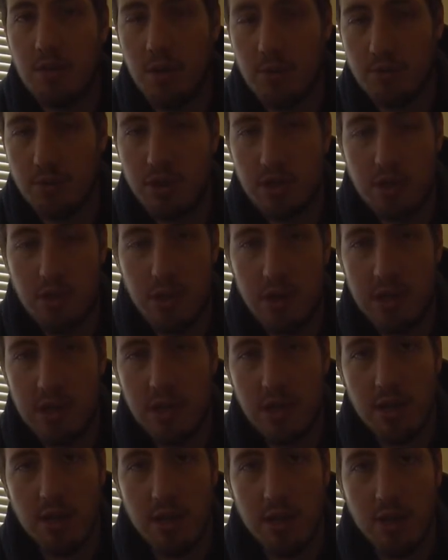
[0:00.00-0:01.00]
I'm just quickly
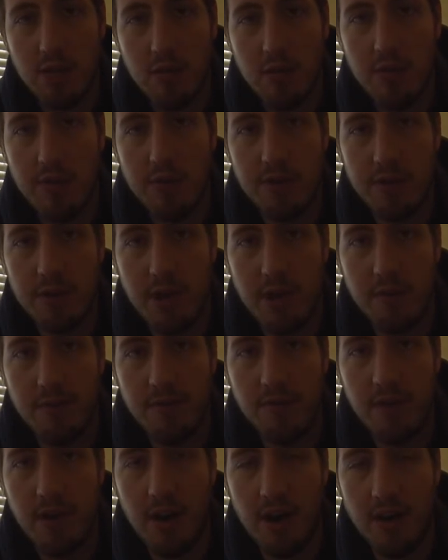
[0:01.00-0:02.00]
going to go over the top
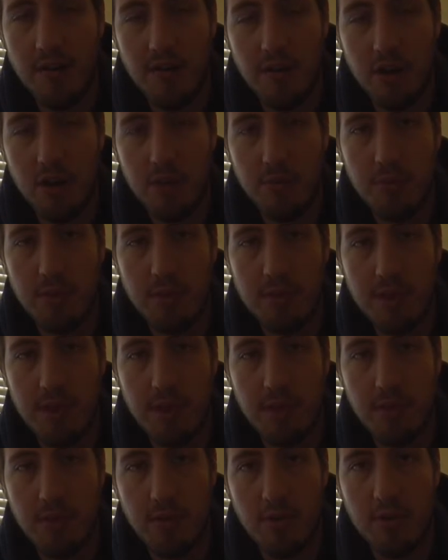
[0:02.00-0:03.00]
5 in no
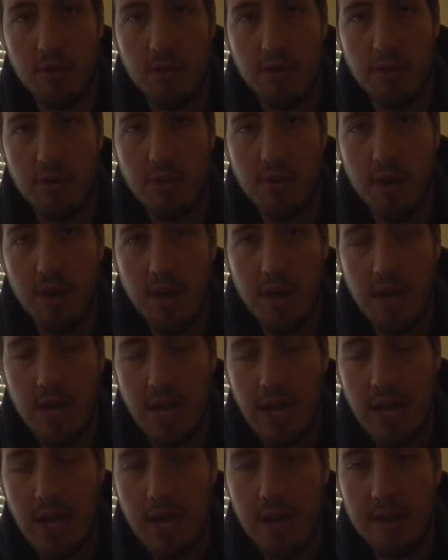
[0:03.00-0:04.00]
particular order,
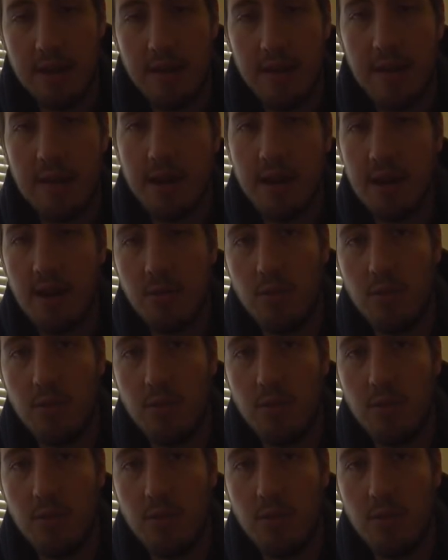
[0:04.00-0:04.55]
and then I